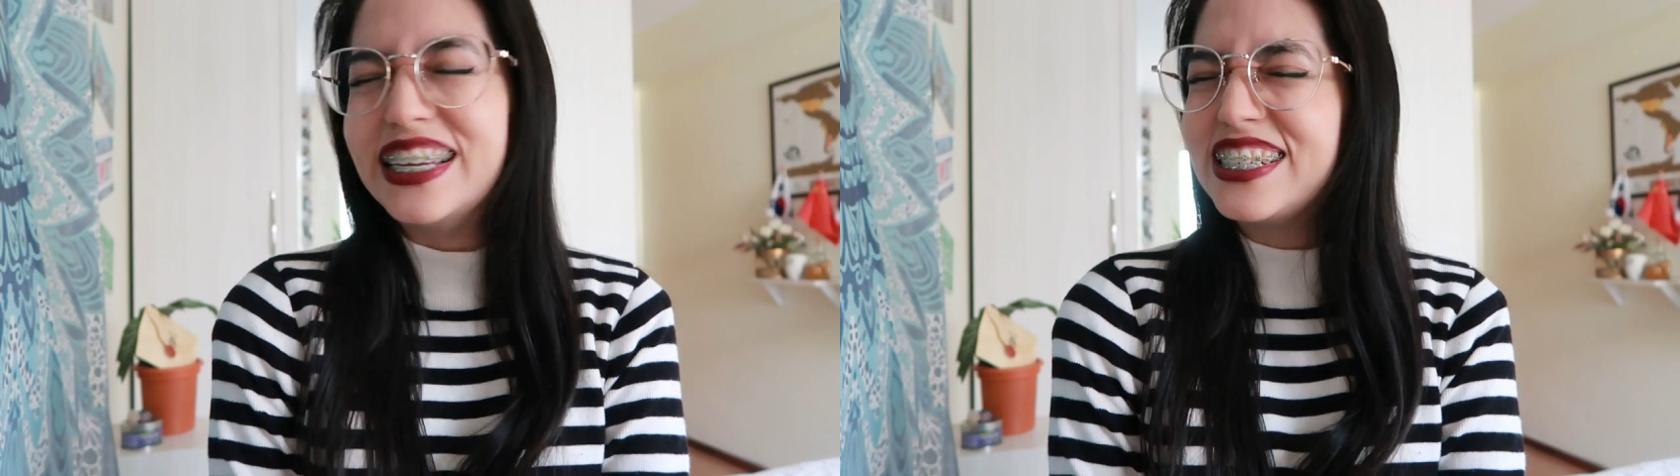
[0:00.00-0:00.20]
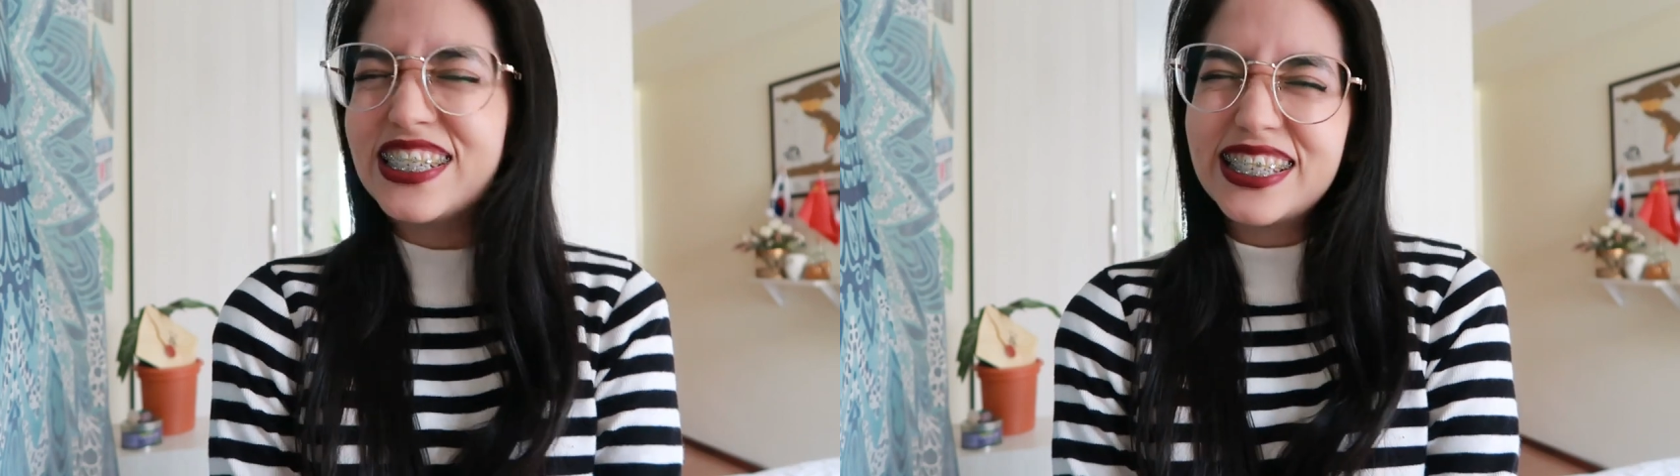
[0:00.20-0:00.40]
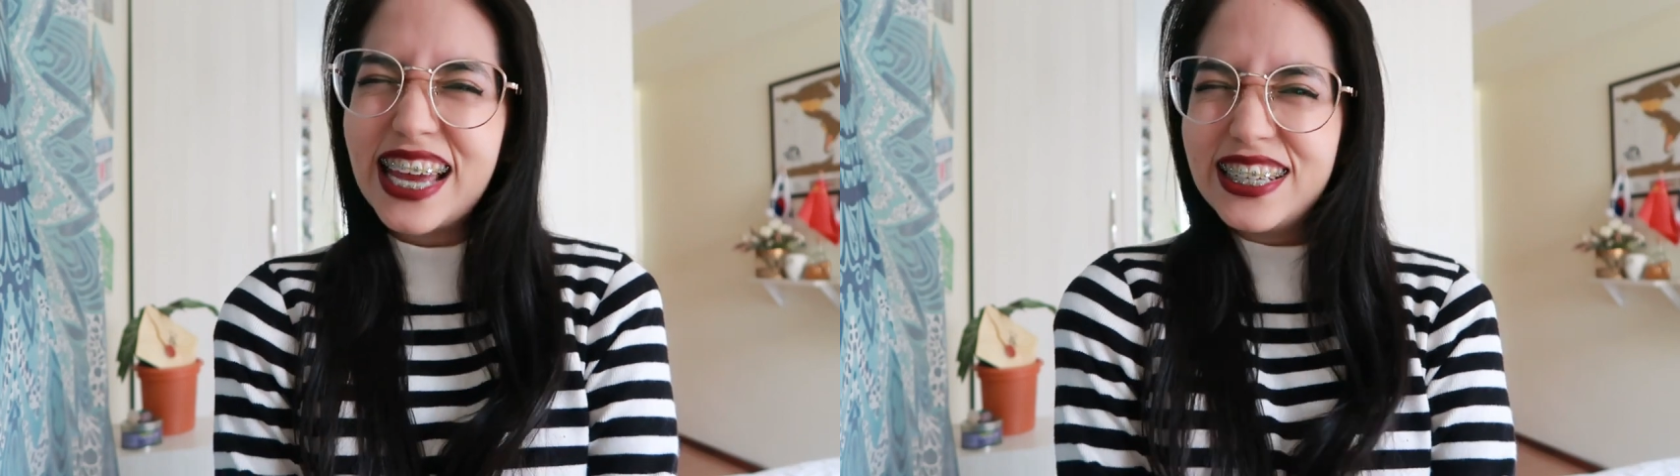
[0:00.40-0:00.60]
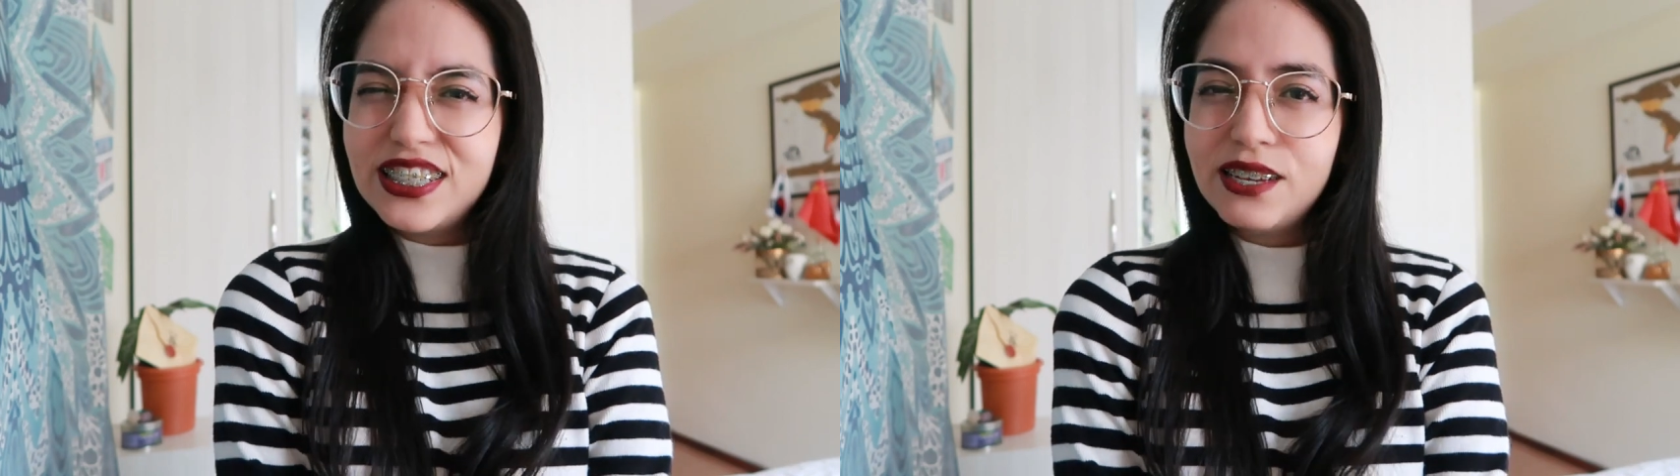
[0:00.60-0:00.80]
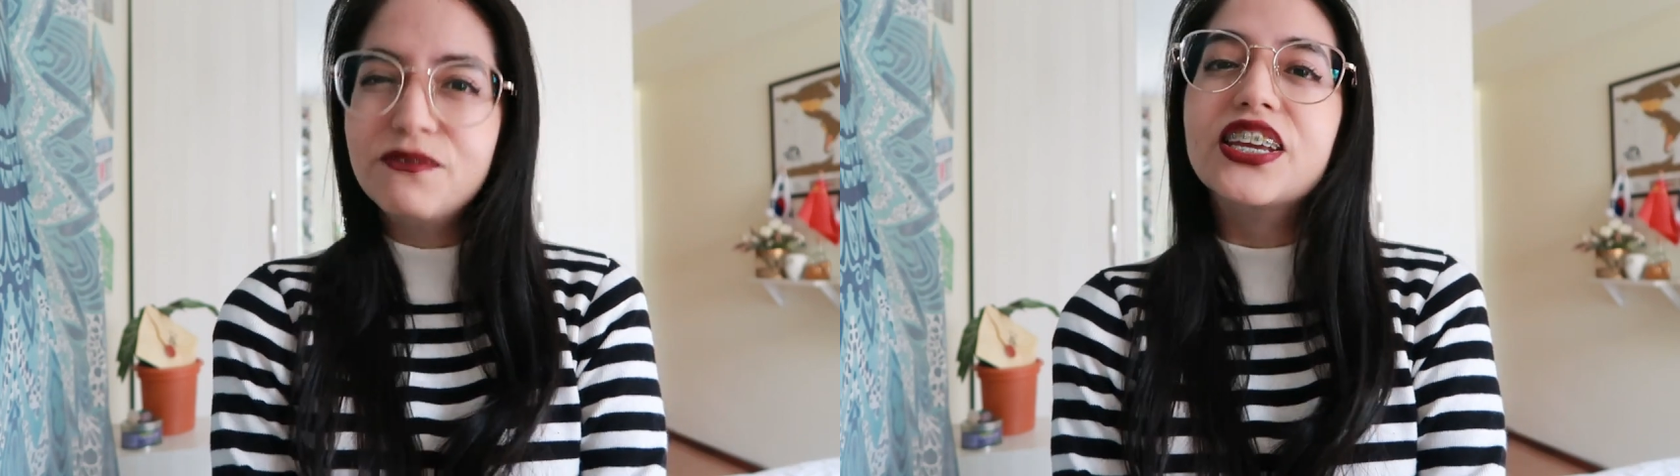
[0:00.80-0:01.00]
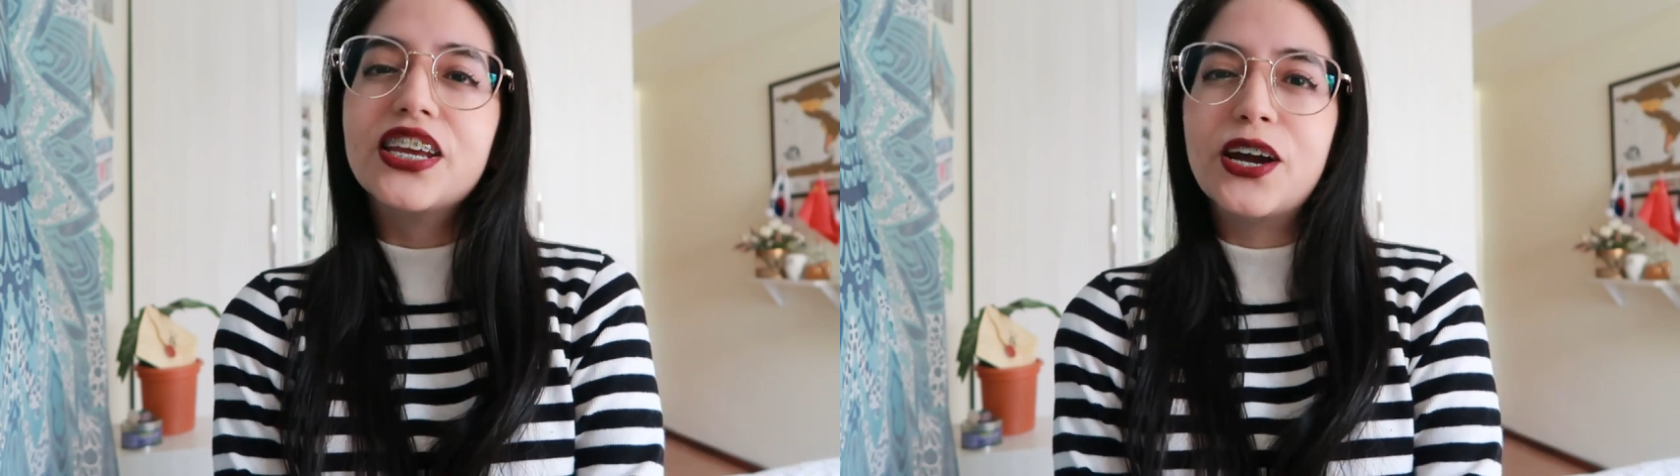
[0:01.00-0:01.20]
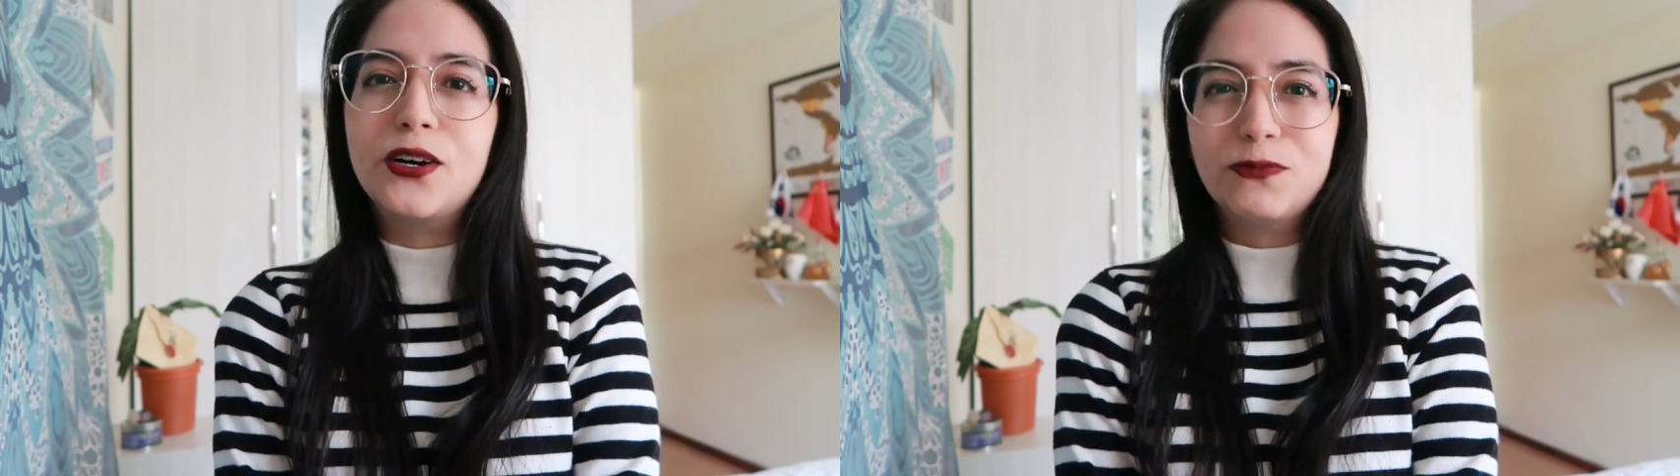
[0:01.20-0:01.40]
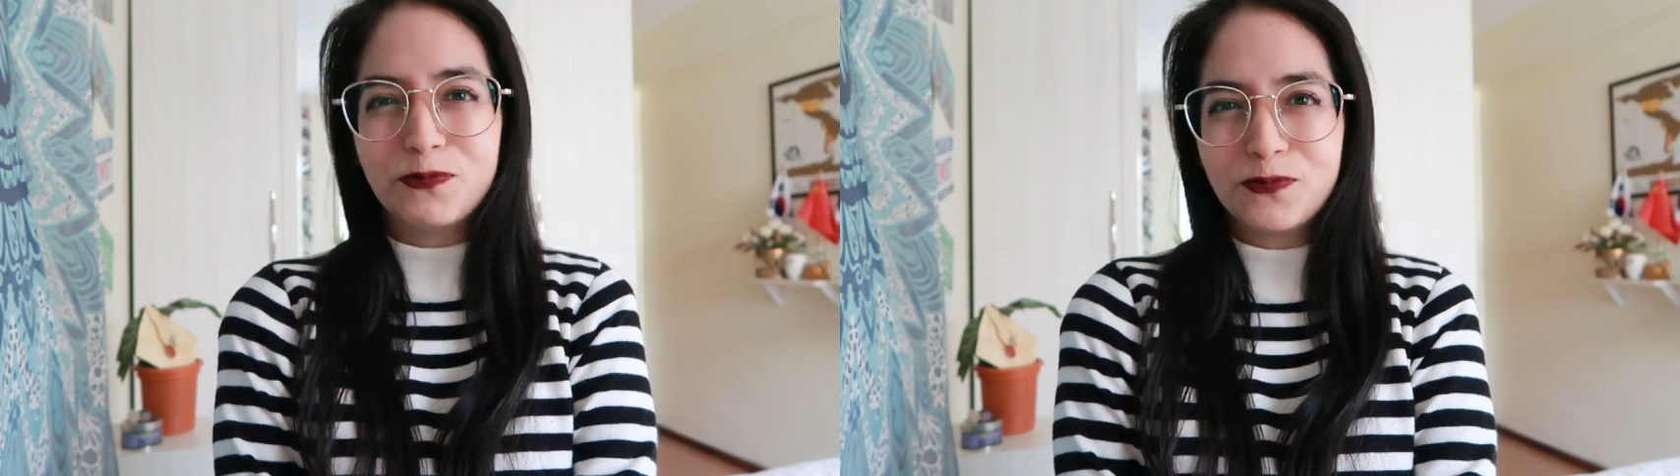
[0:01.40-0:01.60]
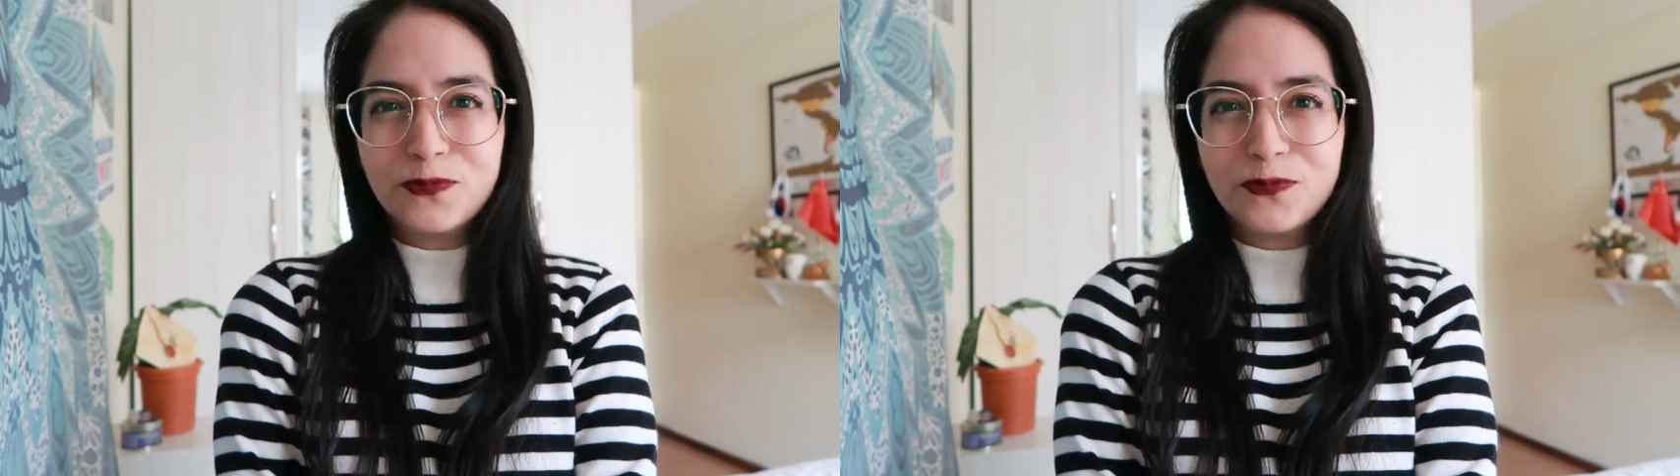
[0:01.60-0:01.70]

let's just get to the video.